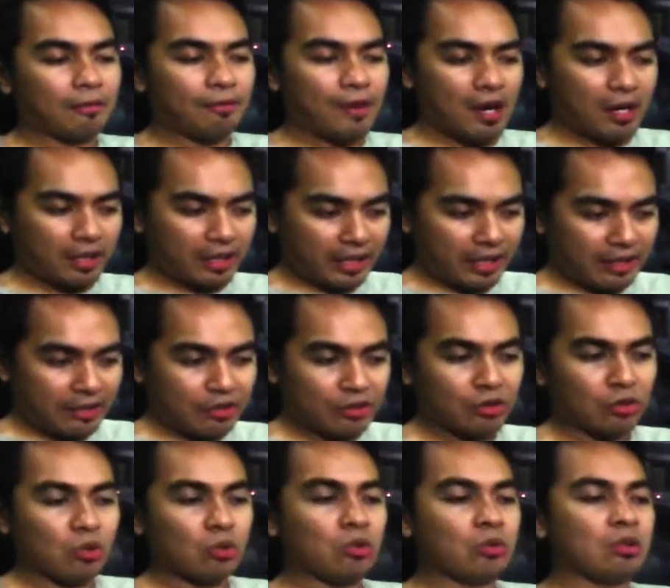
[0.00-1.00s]
funk and
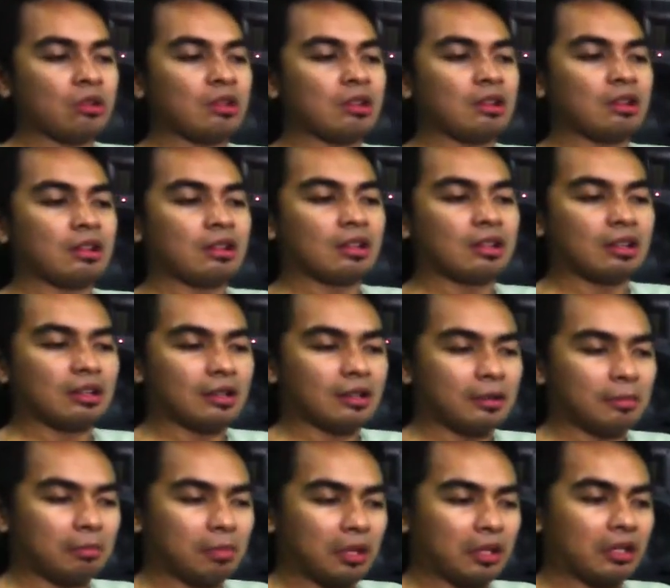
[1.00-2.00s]
soul,
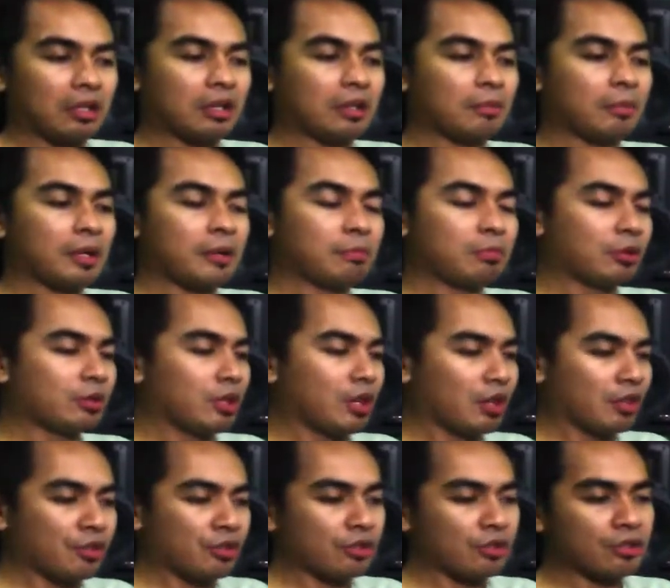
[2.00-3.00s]
but my
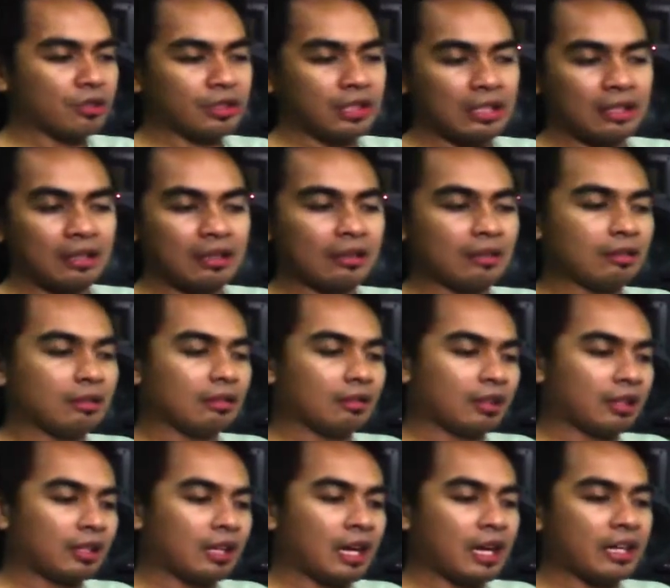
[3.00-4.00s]
production still
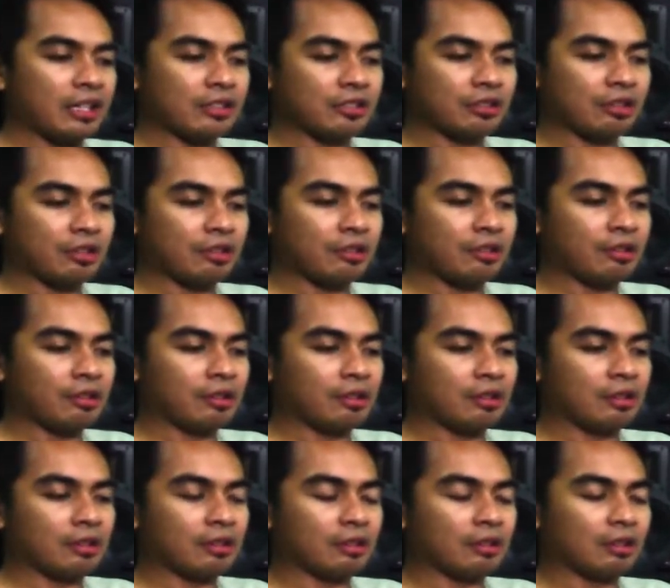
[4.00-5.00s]
relies on
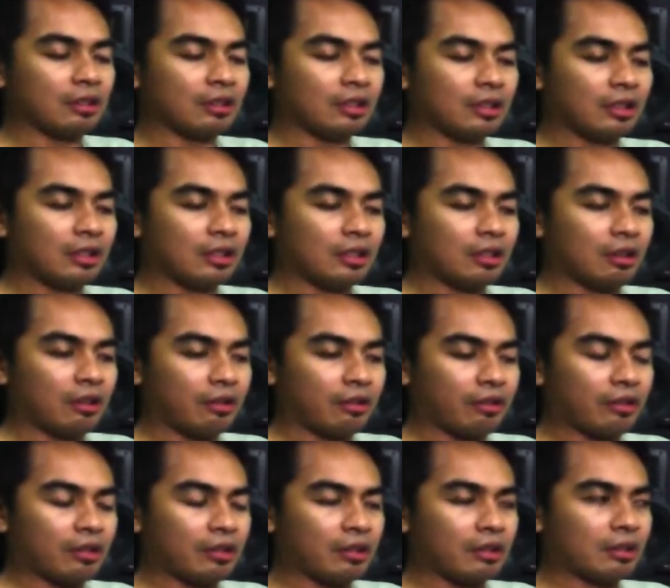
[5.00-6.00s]
the
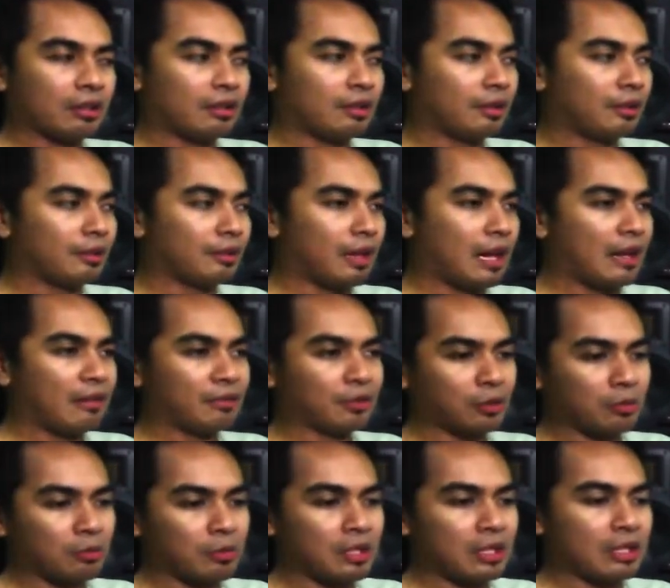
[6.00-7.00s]

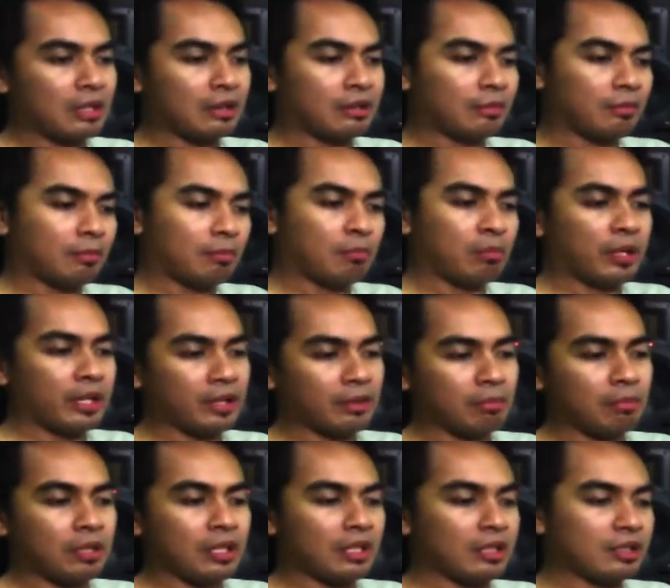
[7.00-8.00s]
Afrobeat
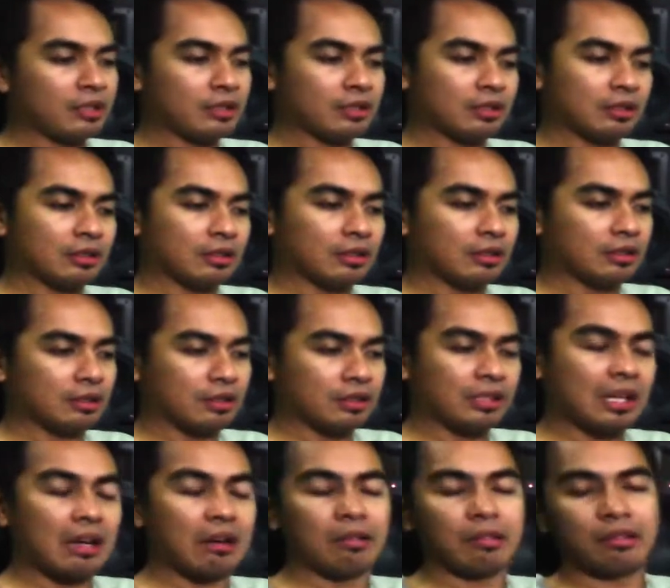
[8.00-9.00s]
break beats
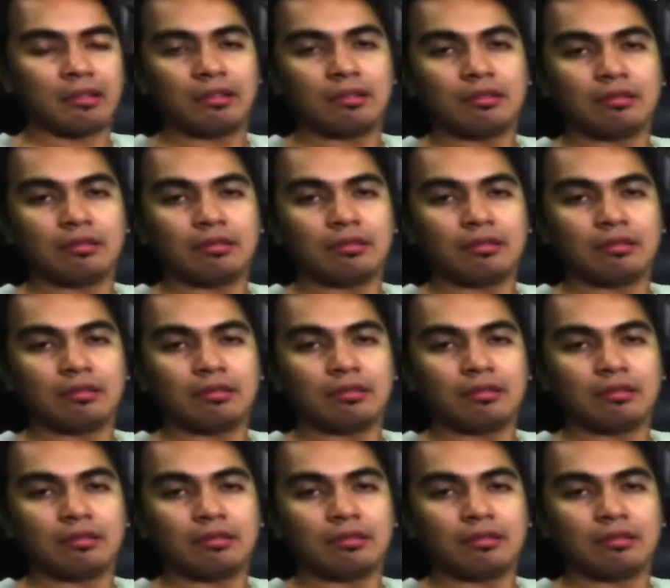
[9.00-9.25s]
sound.